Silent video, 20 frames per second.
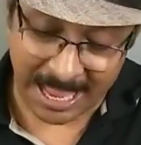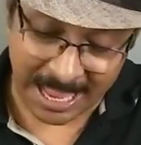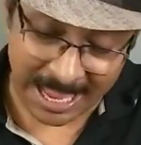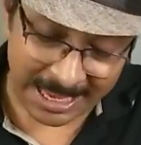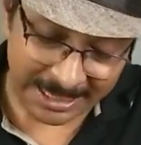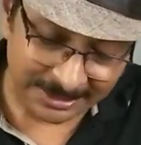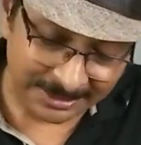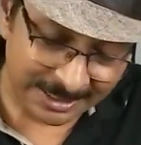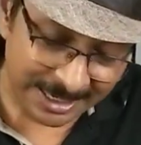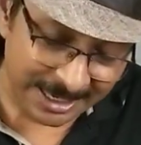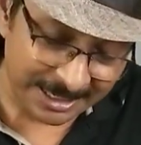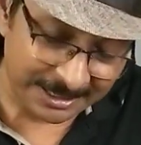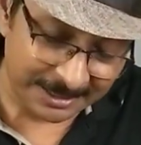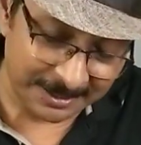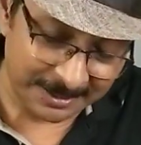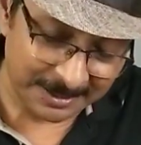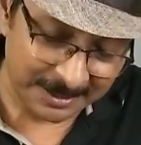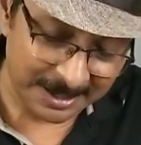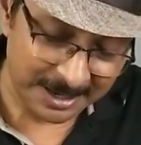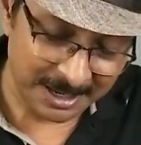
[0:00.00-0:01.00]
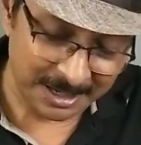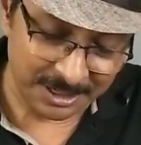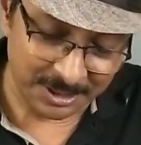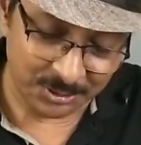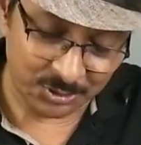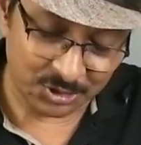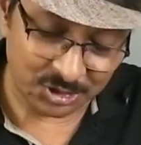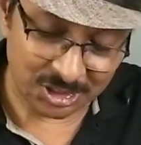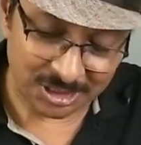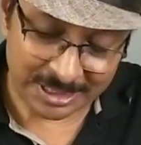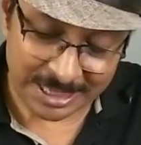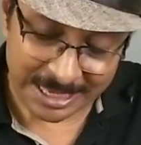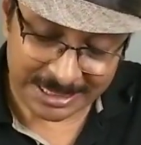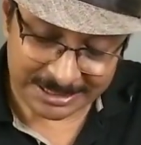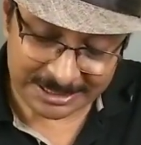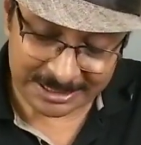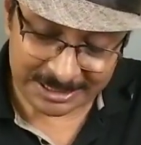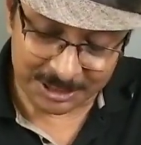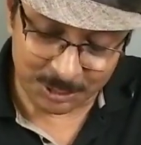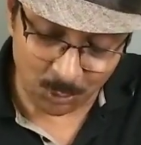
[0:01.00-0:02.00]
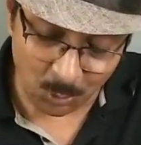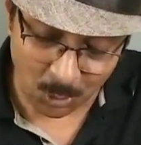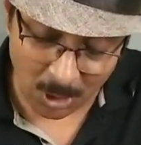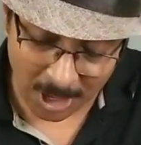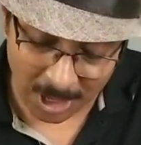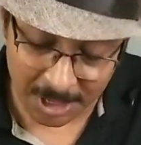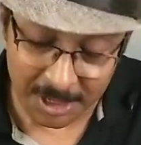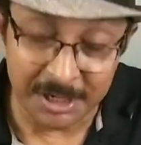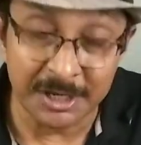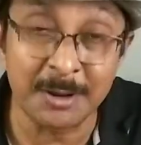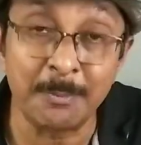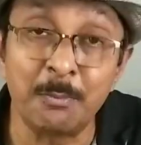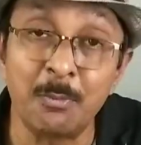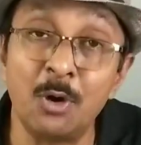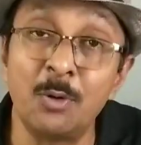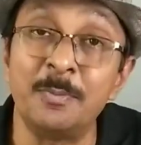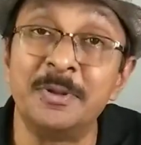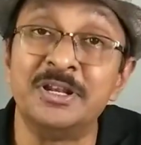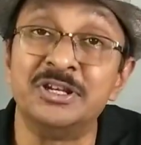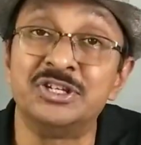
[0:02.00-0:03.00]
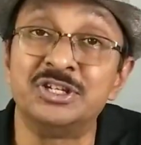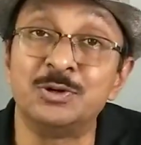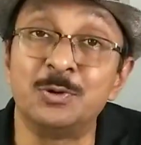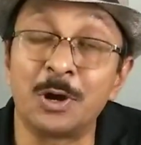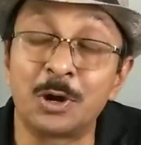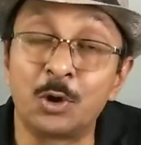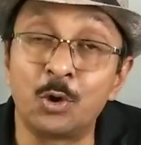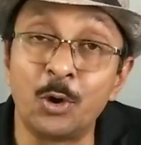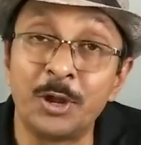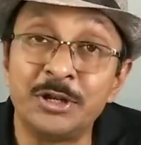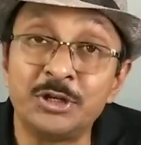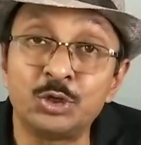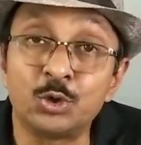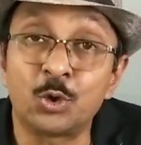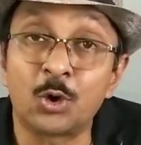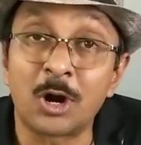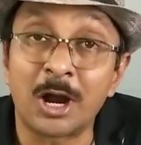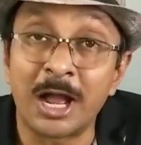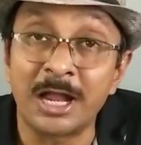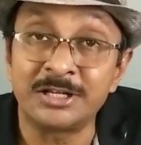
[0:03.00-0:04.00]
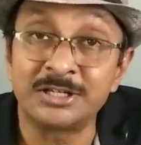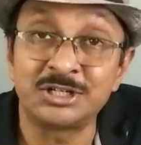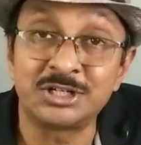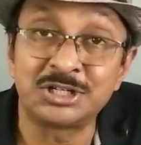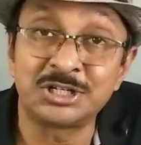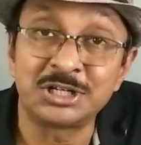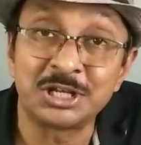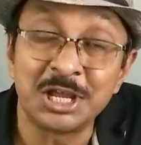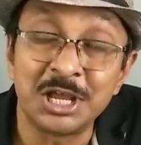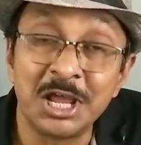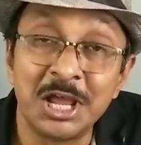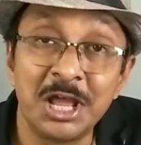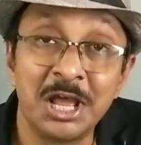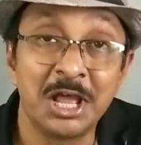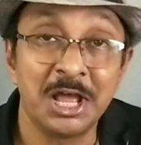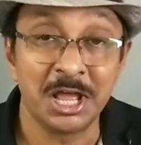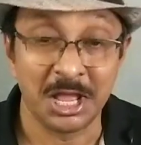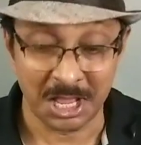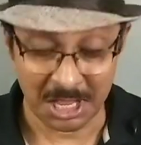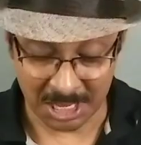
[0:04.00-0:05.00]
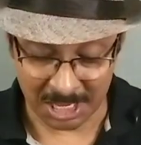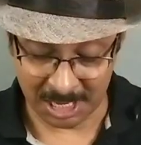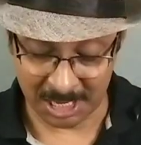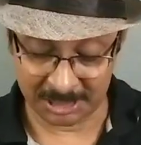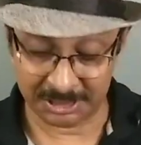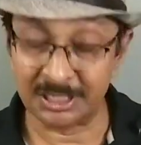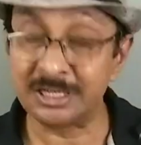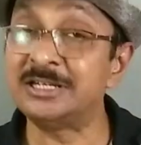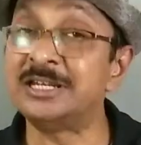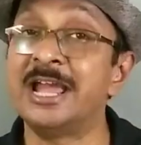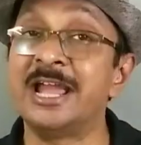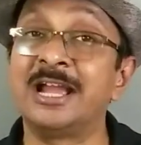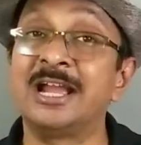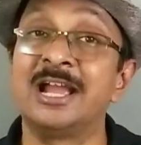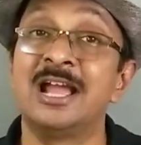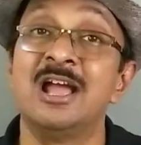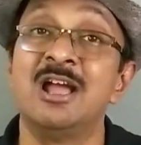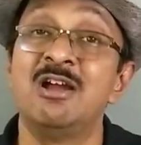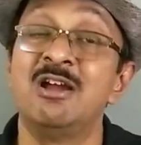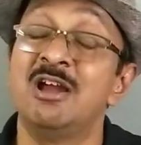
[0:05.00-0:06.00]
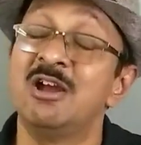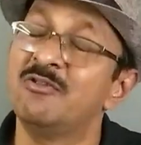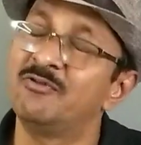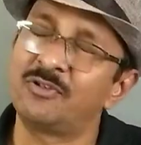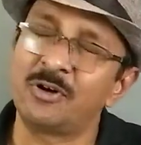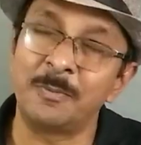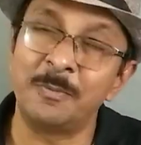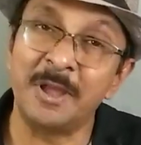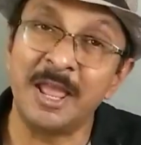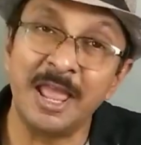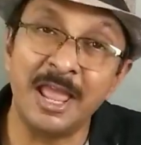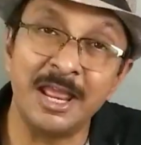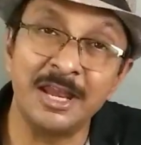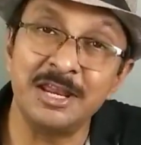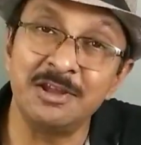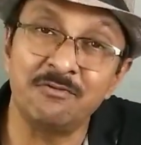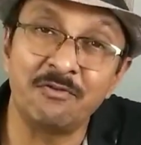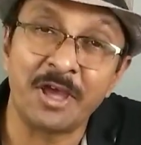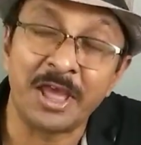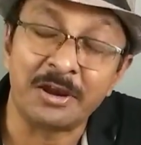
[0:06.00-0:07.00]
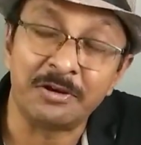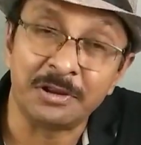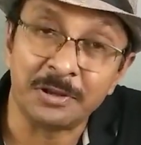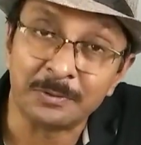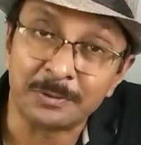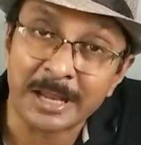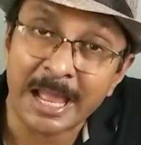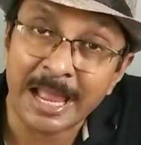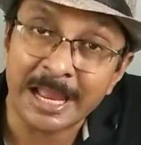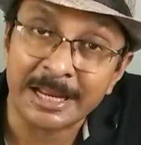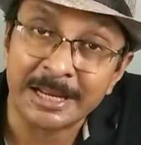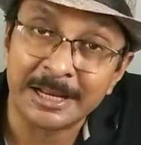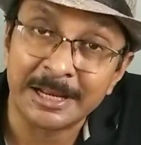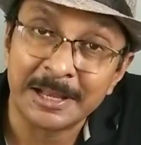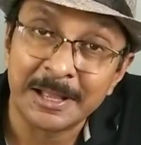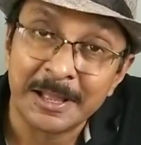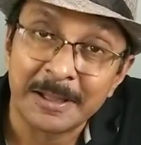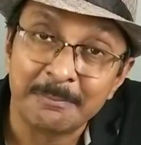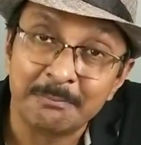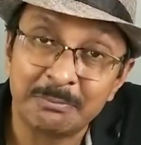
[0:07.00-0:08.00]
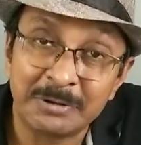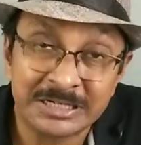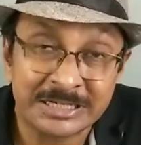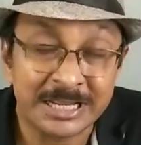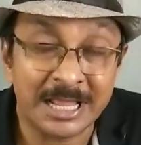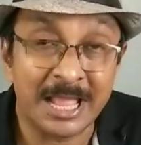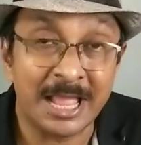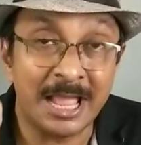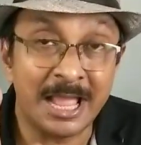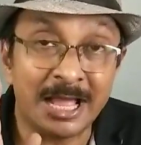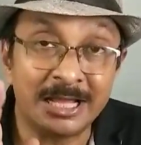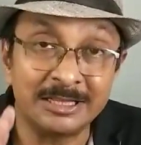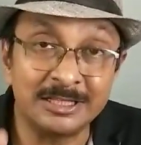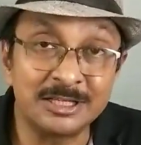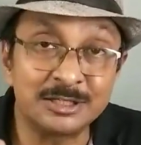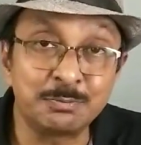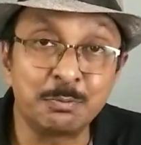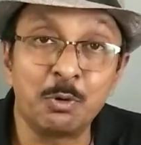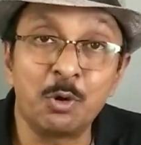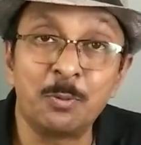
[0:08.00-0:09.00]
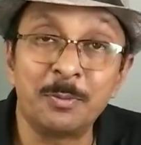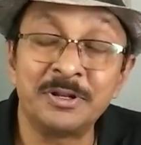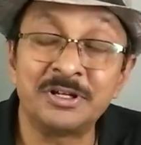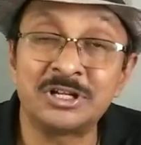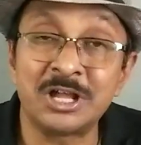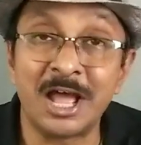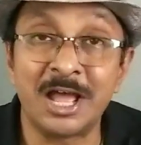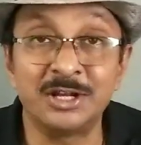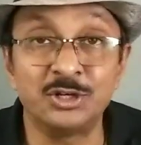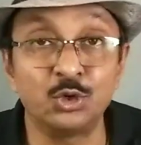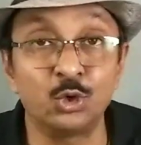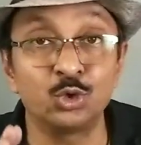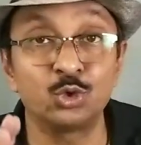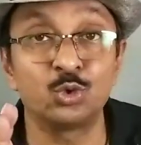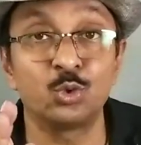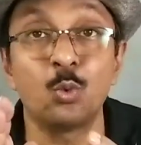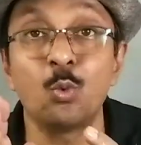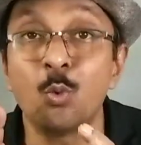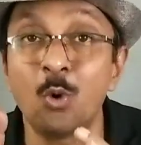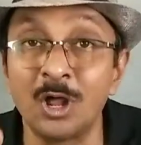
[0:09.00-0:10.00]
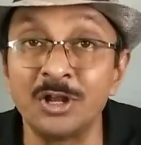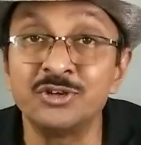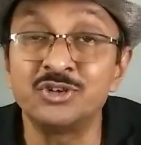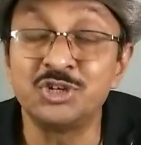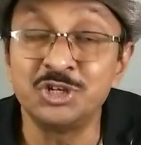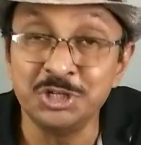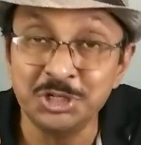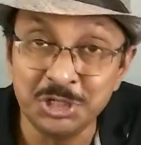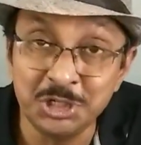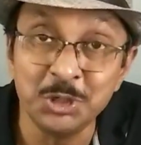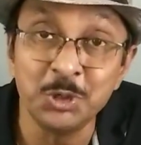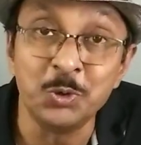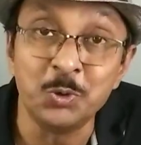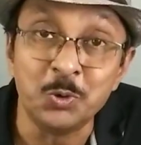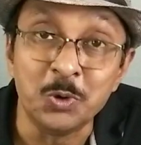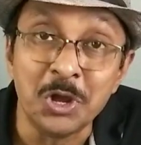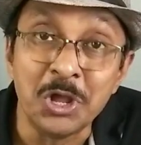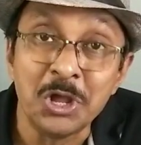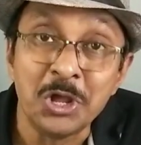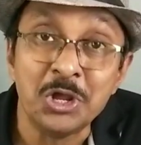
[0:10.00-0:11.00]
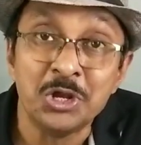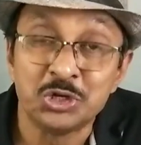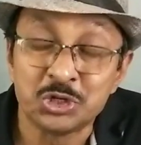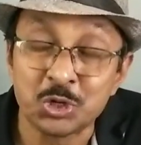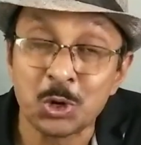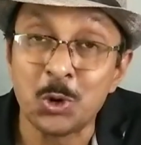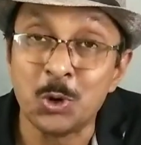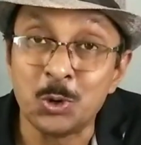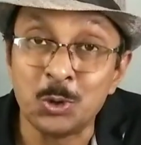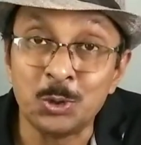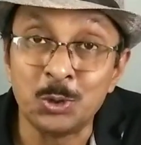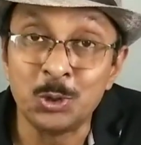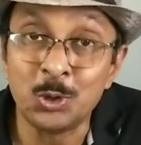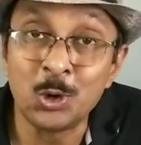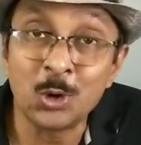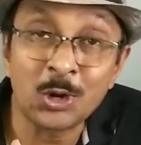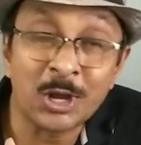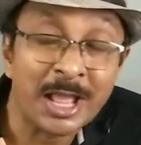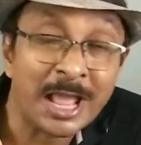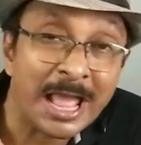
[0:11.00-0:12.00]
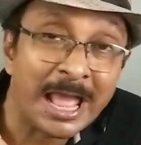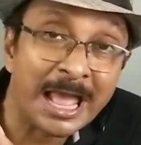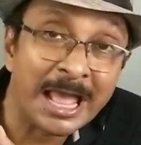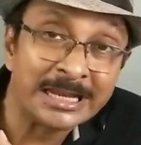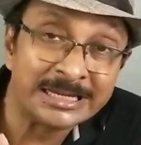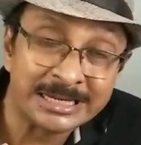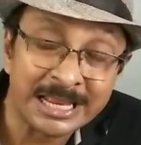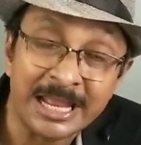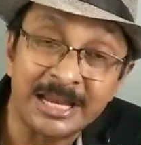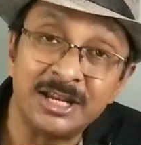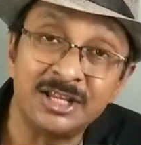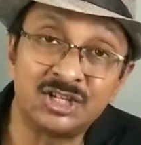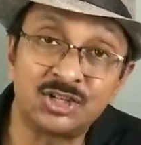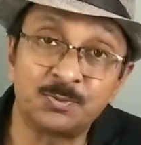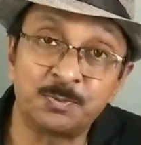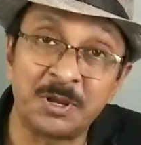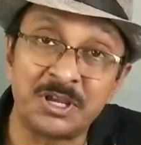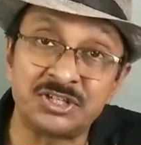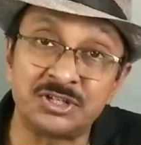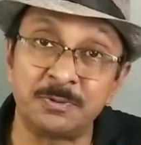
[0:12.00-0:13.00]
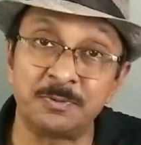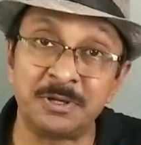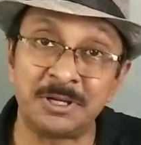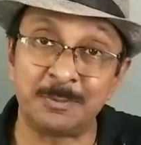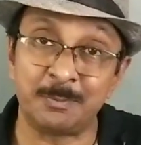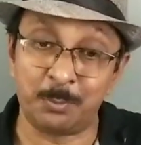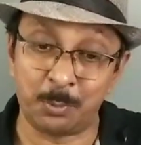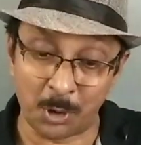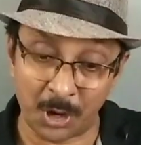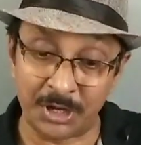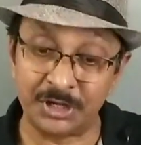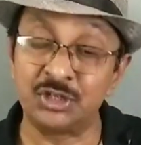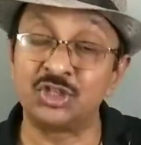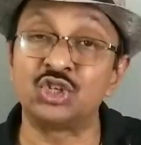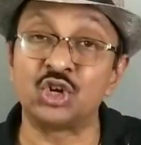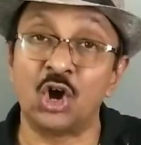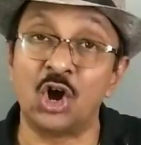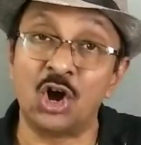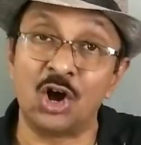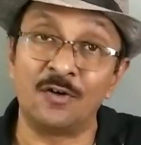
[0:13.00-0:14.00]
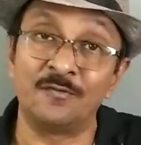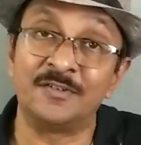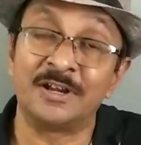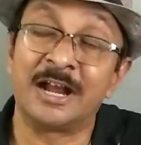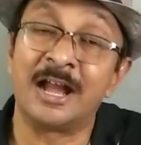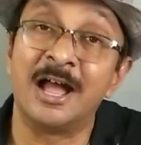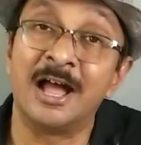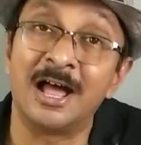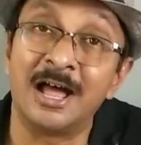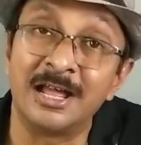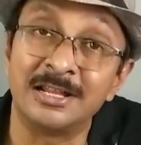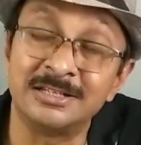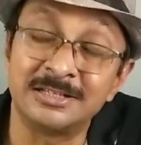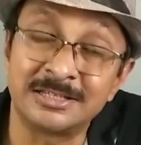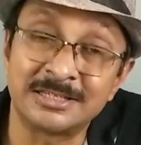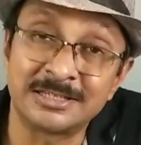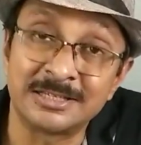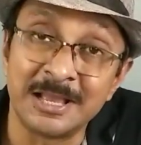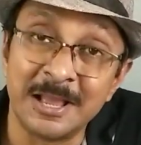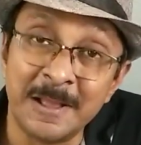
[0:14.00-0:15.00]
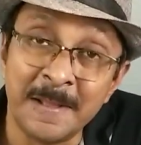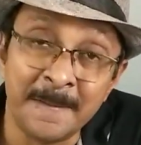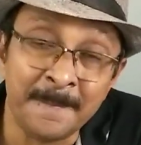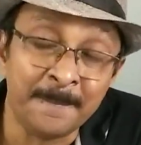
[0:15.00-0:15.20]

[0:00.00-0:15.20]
And then you say that you, in a moment, you are going to cut the deck from anywhere you like. But at this moment, I don't want you to look at any specific point of the cards